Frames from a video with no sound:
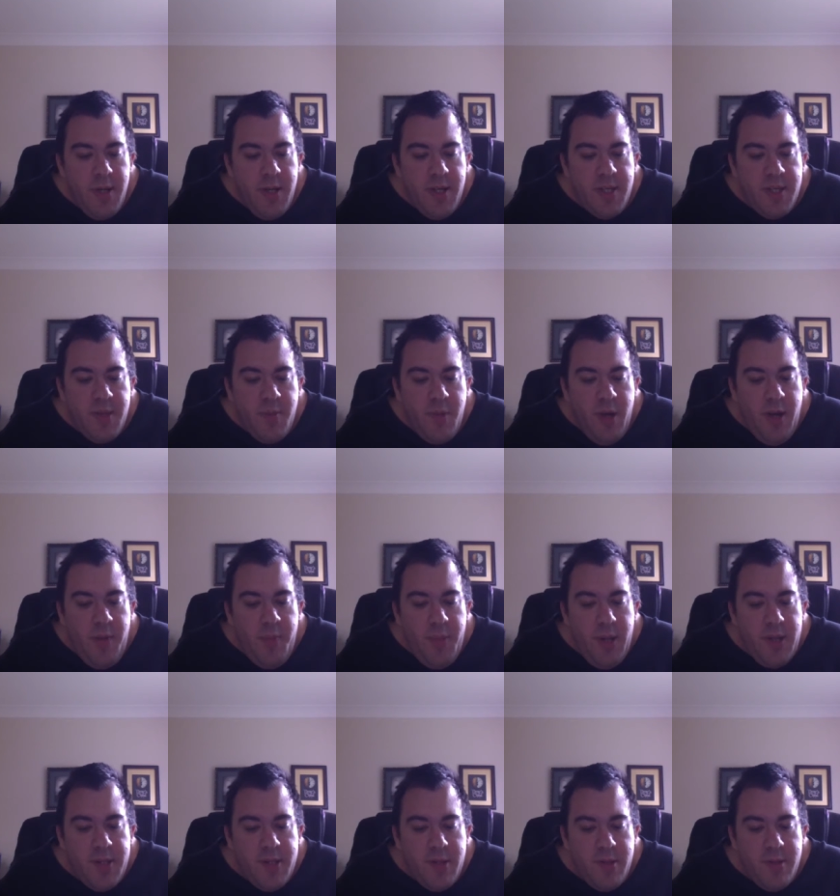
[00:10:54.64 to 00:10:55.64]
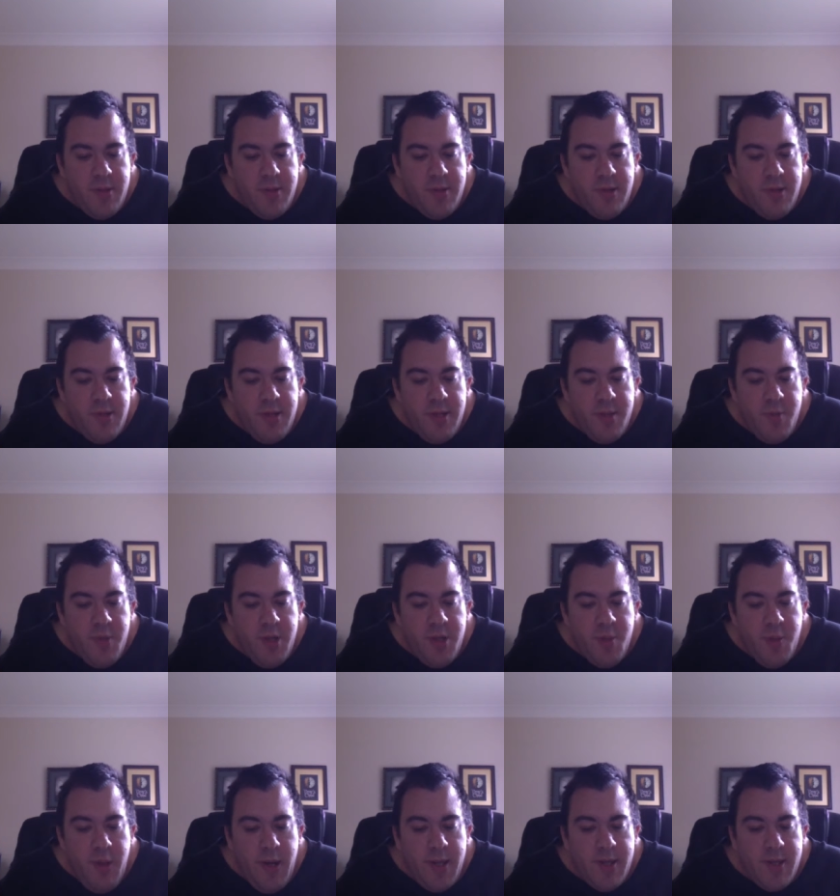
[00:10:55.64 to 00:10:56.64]
As her mind puzzled through this
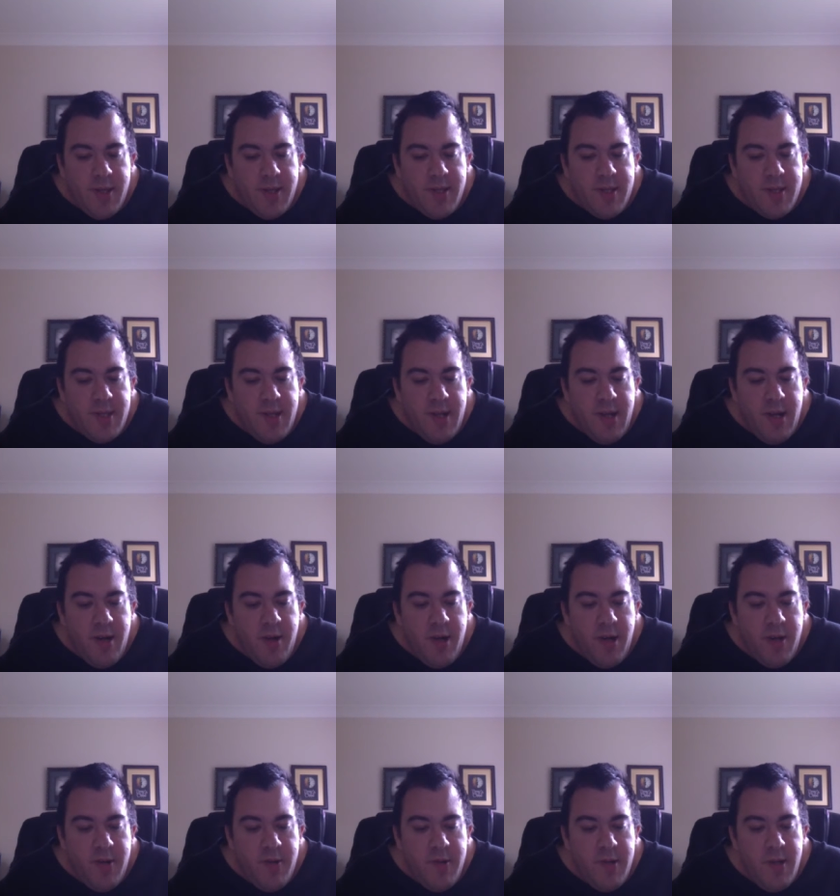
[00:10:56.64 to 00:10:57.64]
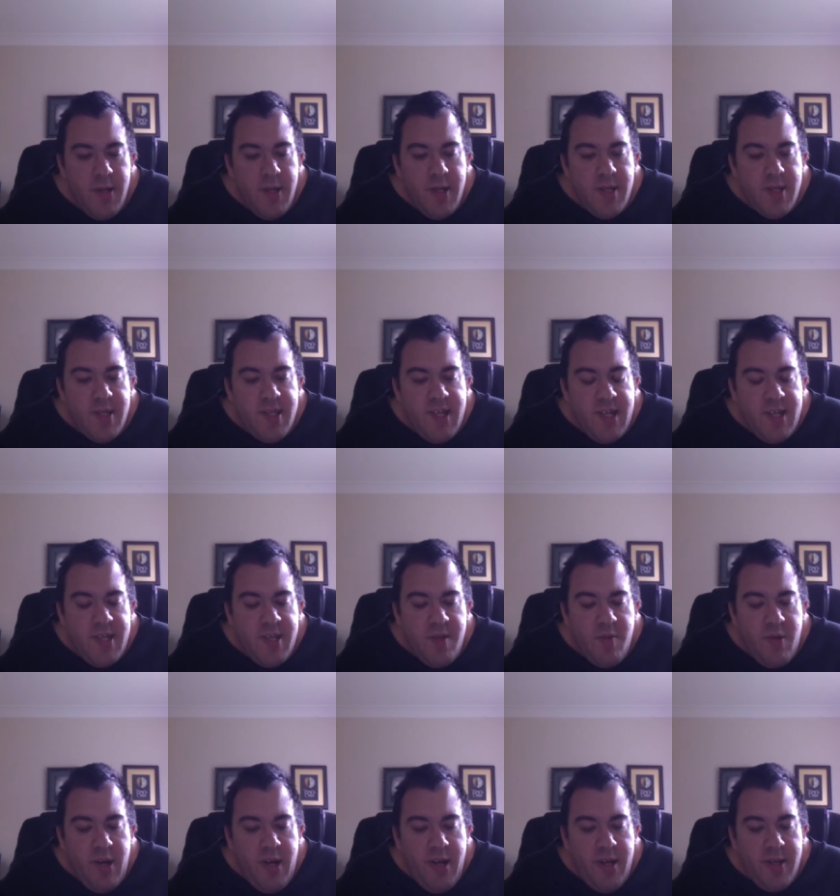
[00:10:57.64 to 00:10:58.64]
most puzzling scenario, Stacey
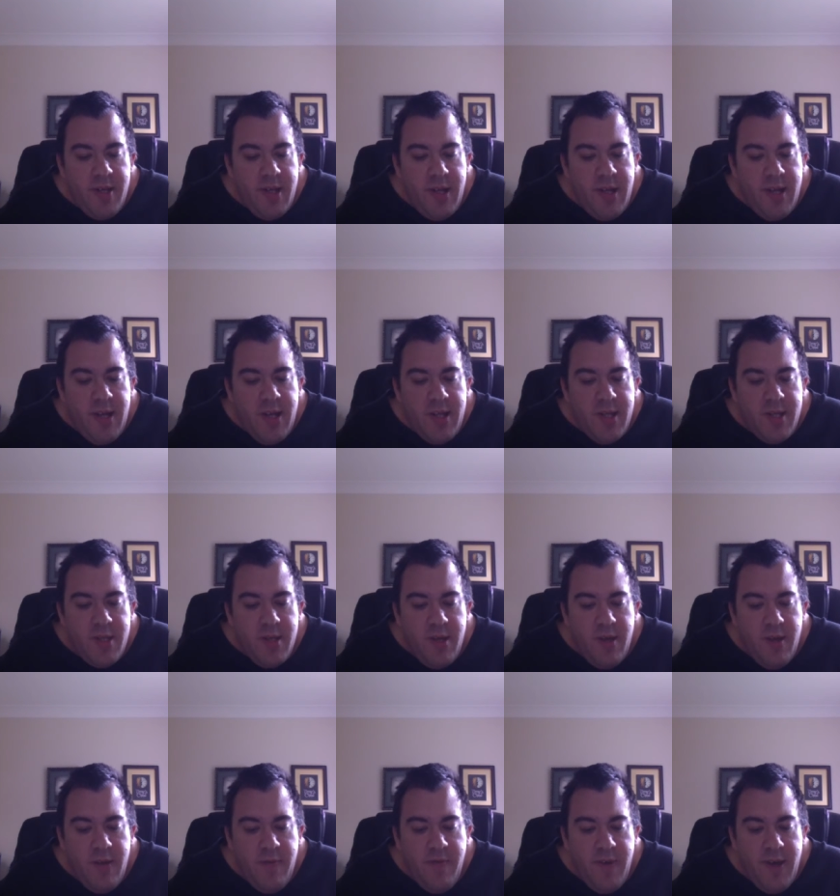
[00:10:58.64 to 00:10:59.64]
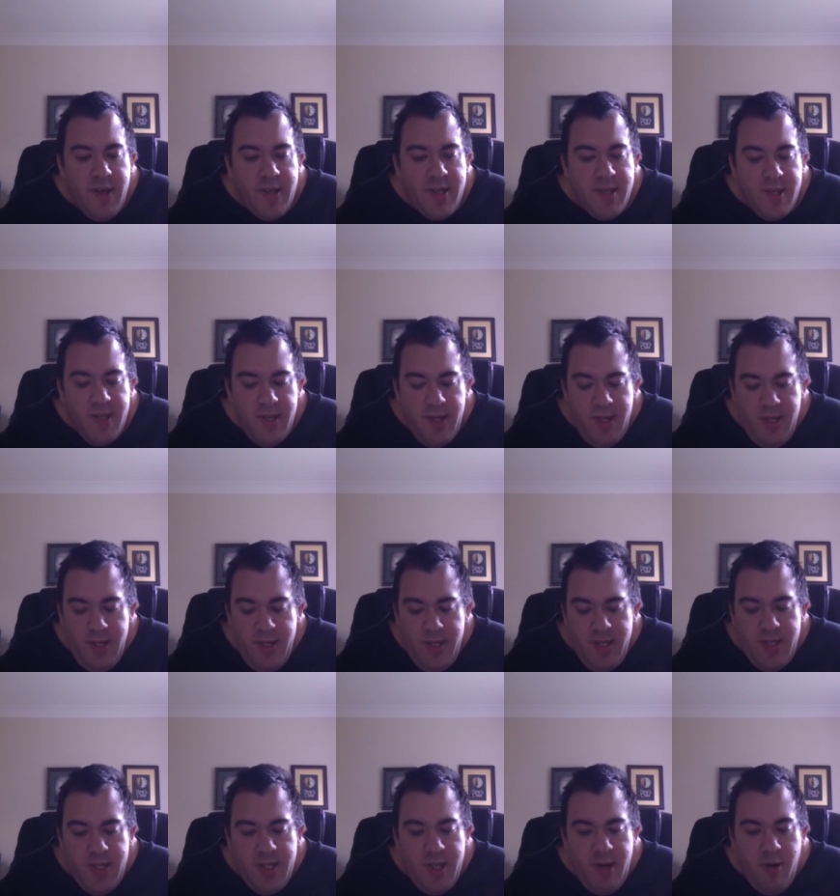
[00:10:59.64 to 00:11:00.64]
raised her hands to her face,
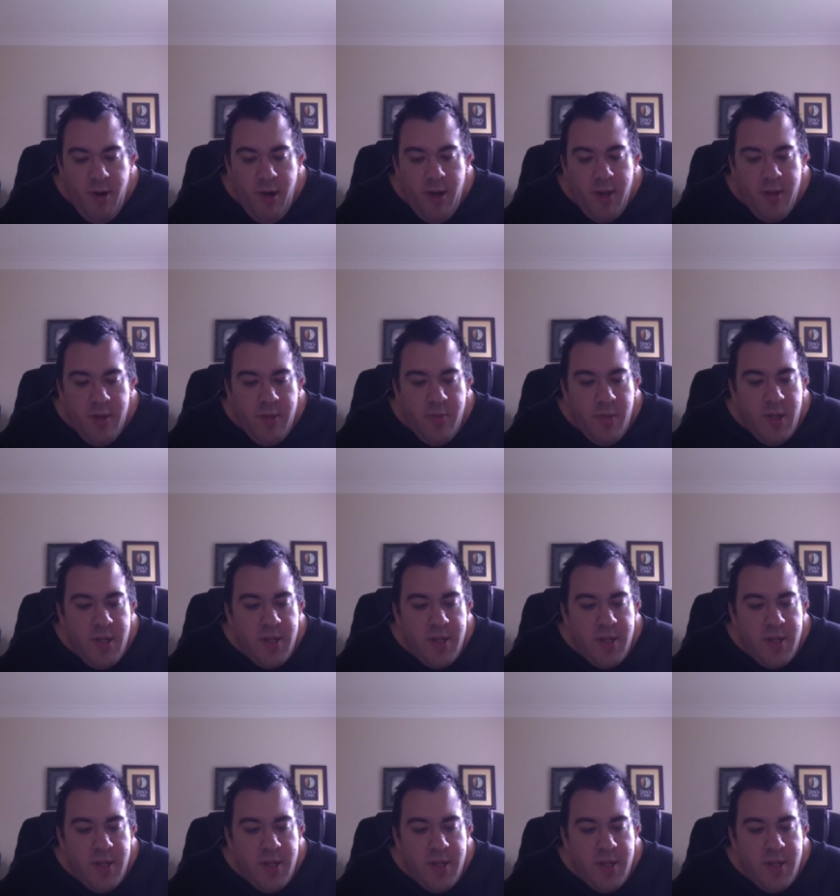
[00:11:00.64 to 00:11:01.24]
staring at them